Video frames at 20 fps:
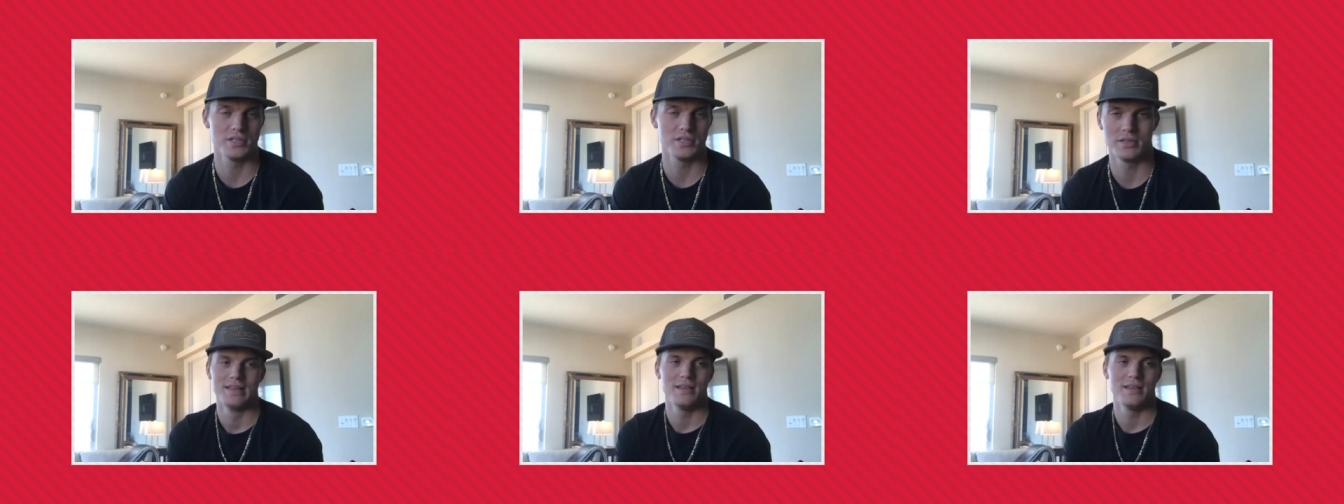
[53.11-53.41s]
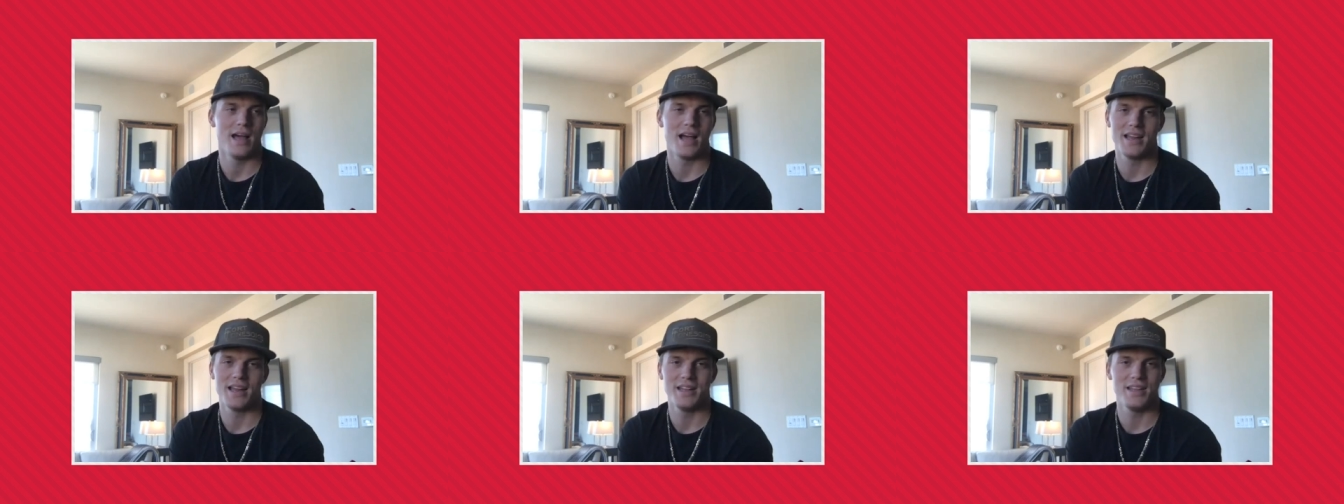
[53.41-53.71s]
And
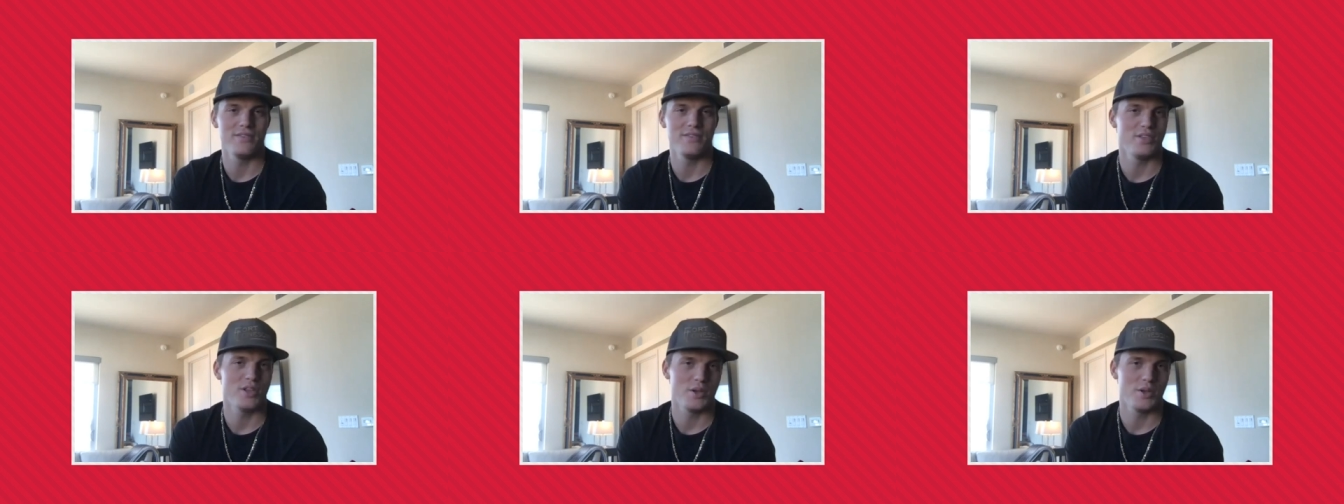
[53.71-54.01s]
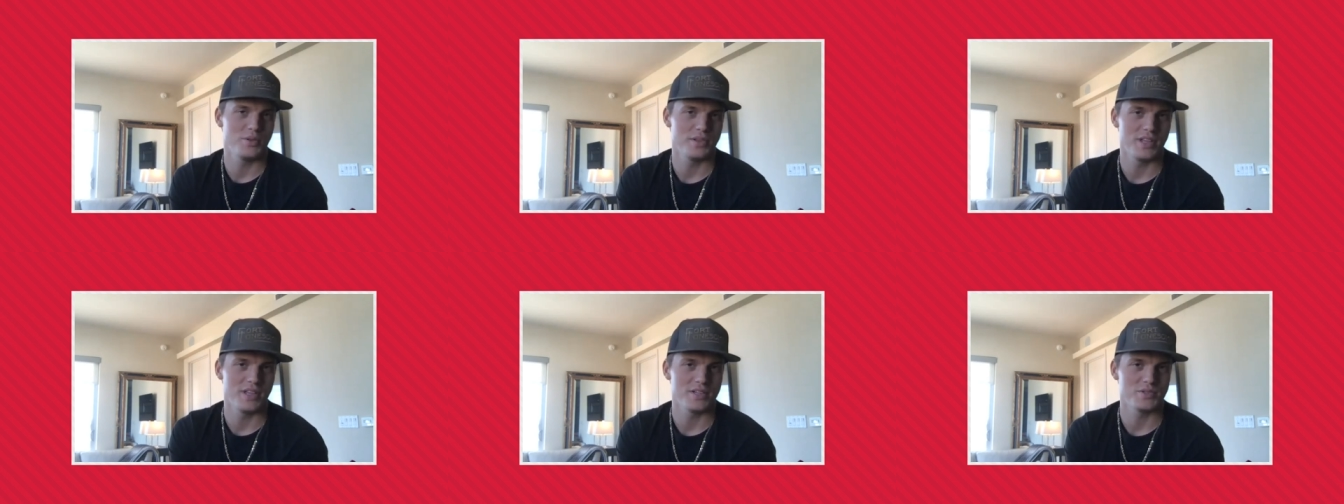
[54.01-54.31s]
I didn't even
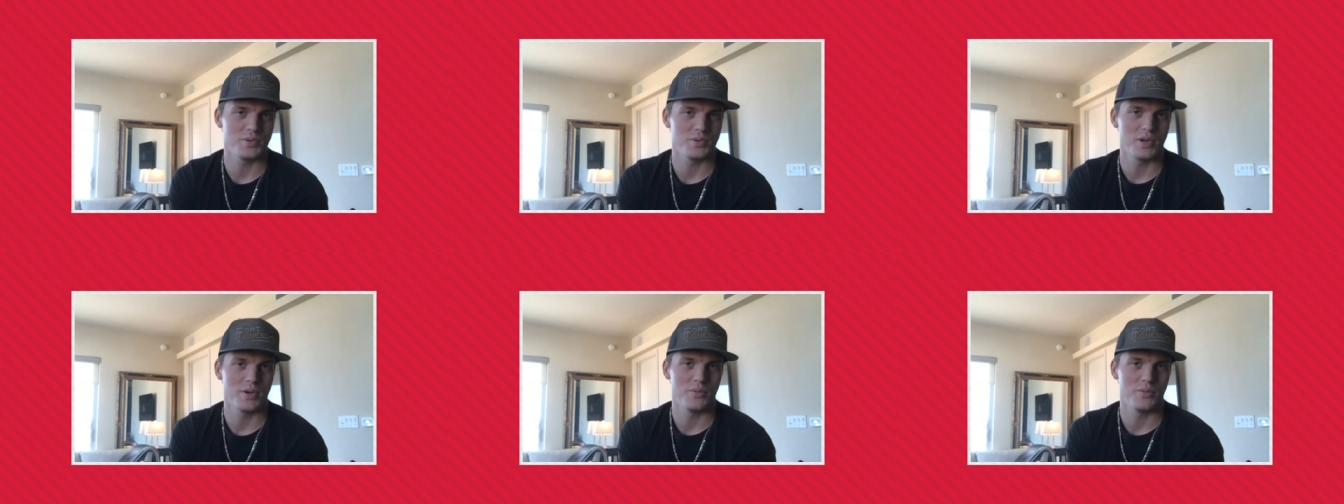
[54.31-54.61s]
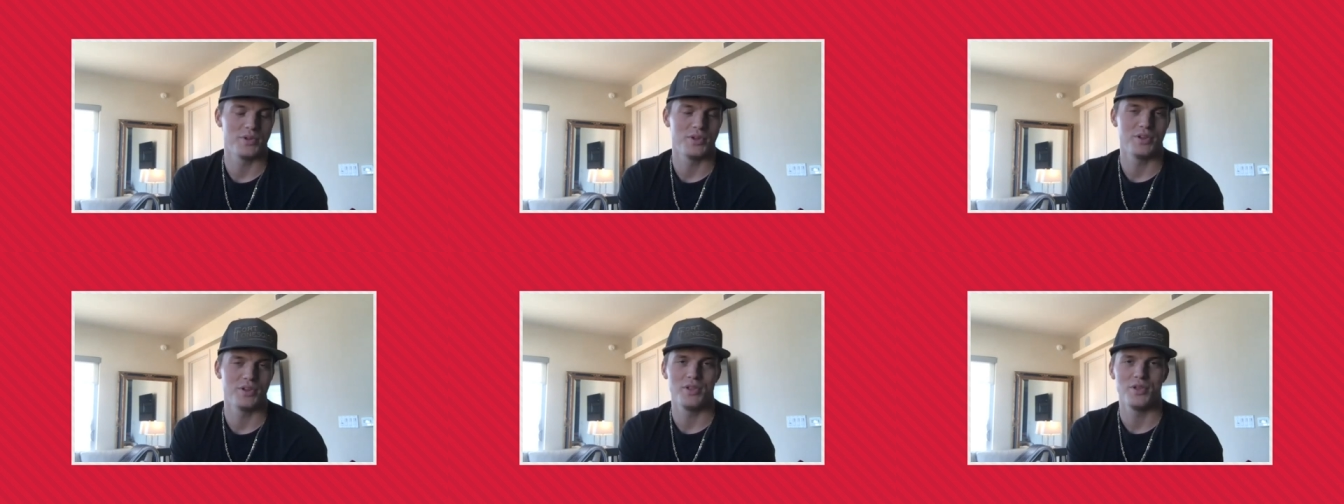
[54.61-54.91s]
know that that's what I
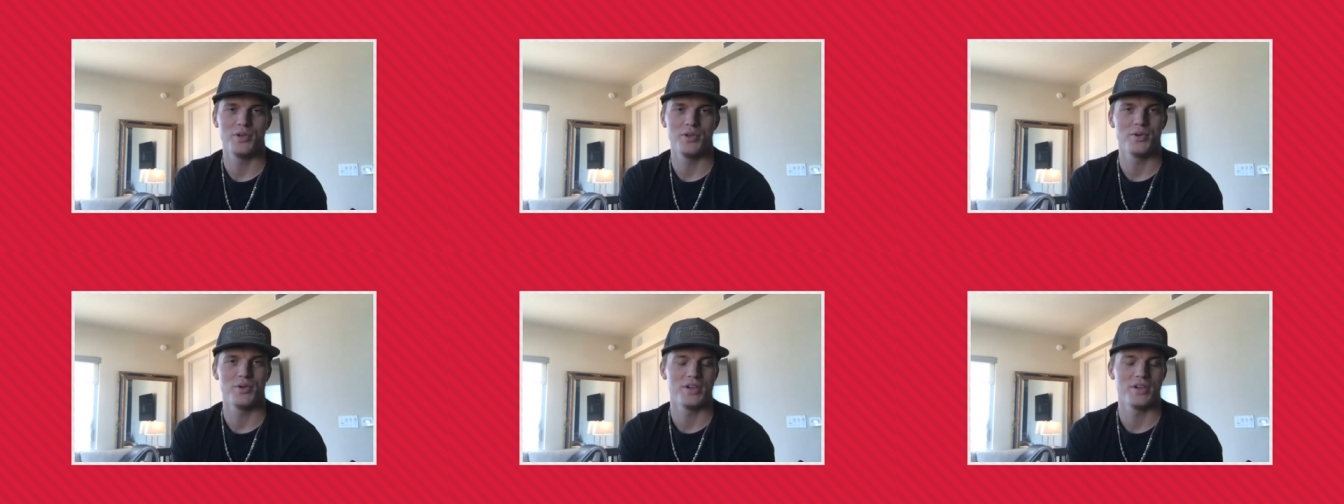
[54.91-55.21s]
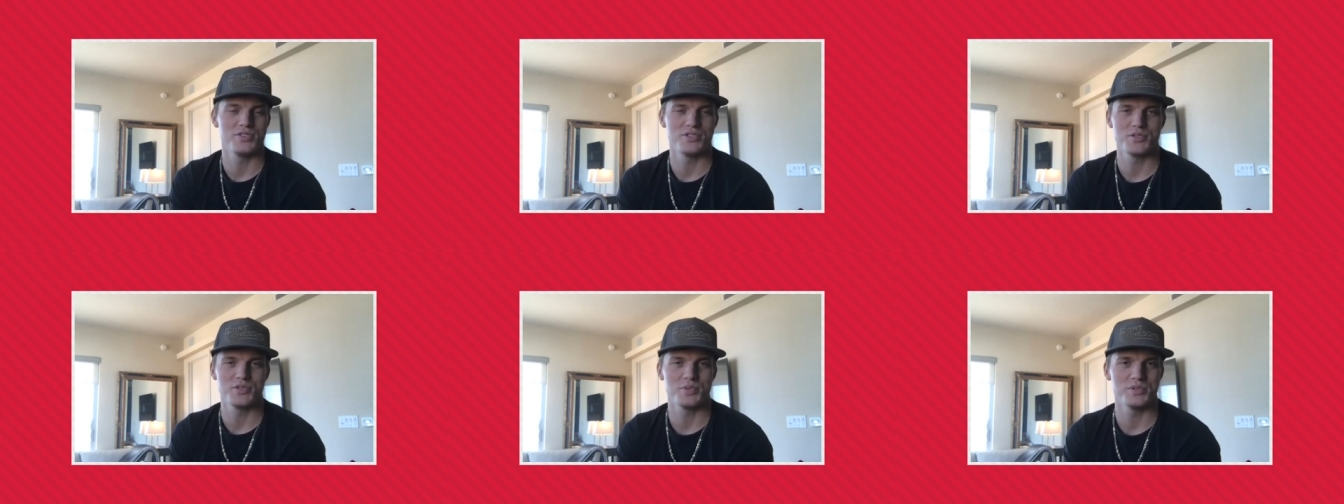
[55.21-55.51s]
wanted to do.
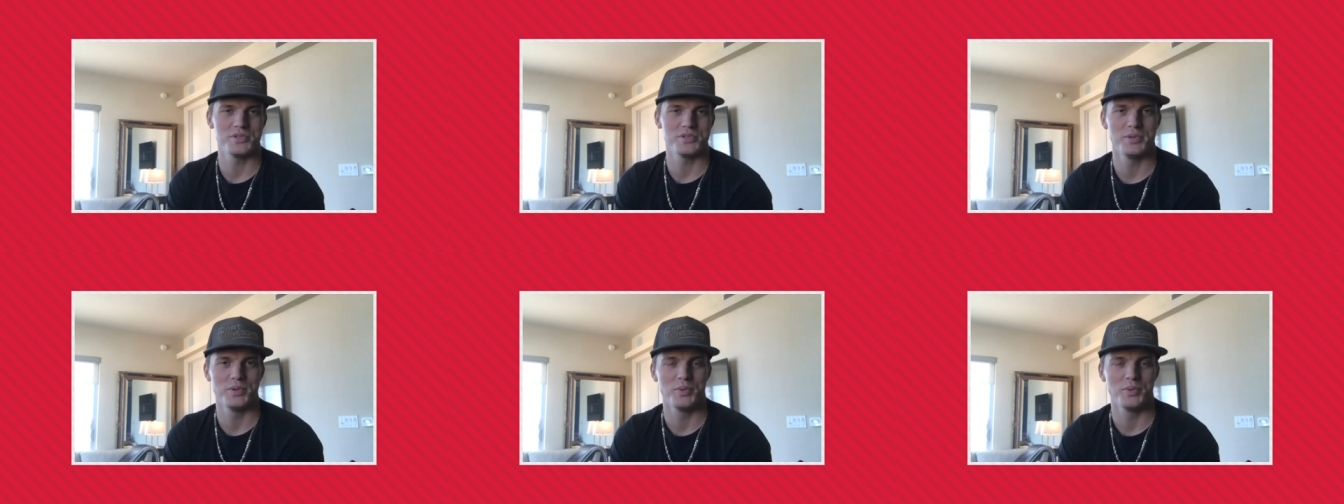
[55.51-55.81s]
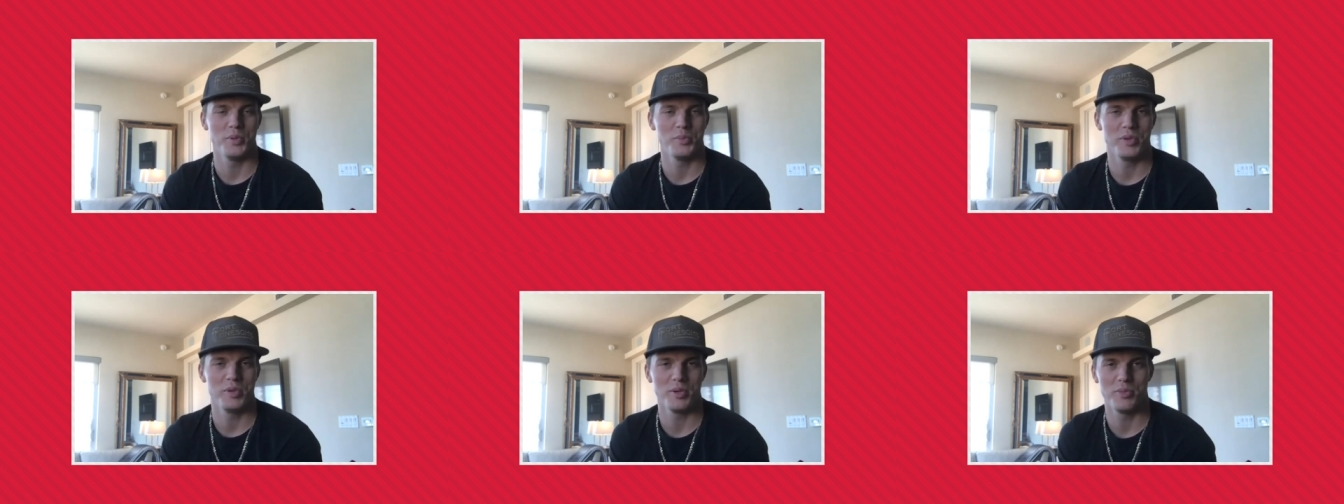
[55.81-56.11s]
I just was
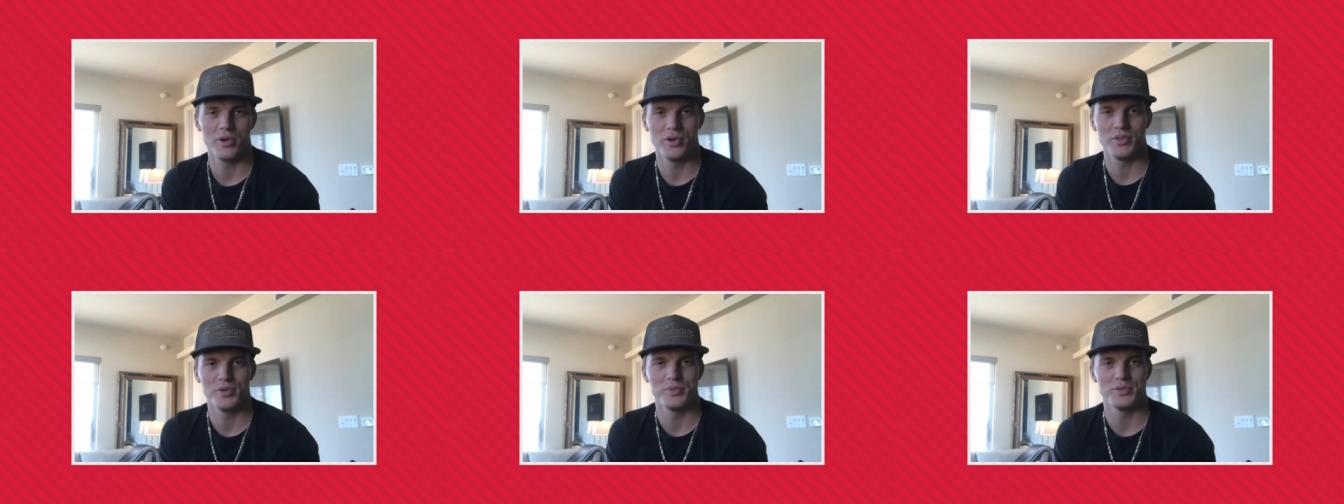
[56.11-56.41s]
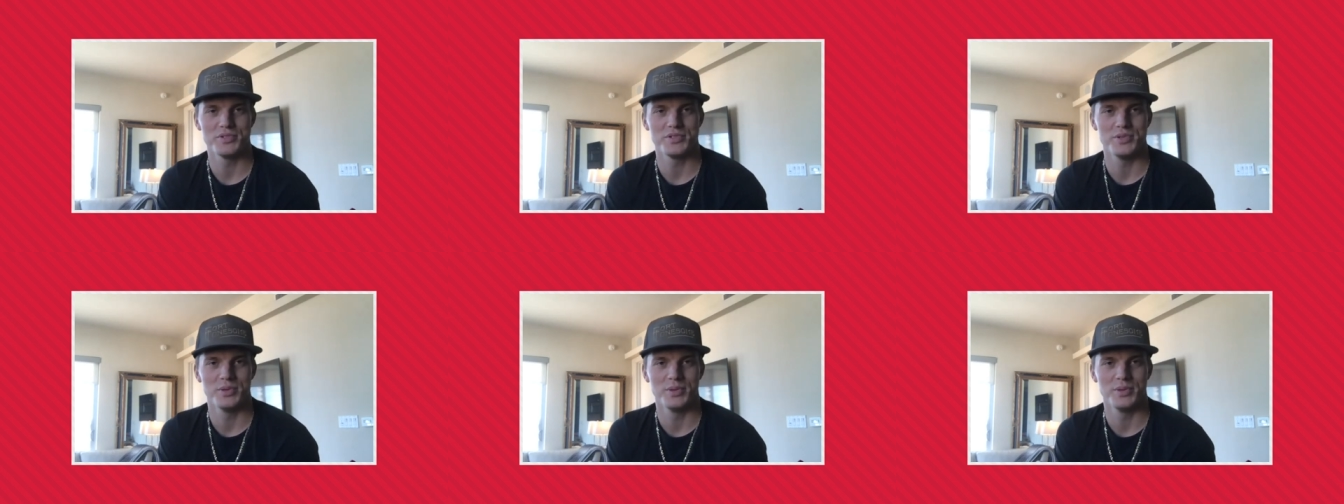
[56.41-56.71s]
doing what Big Brother
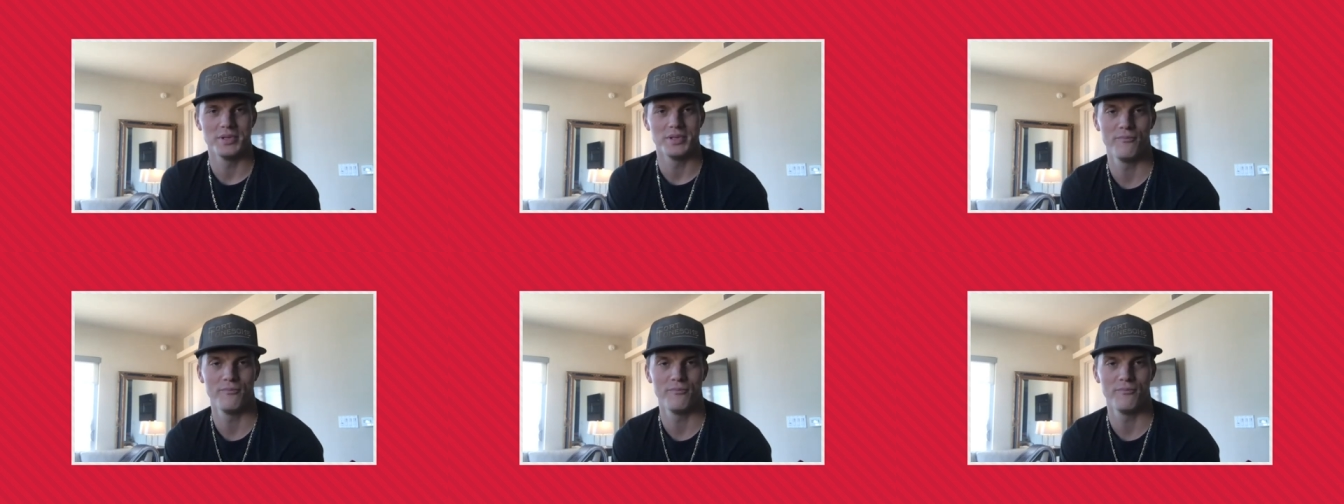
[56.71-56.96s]
was doing.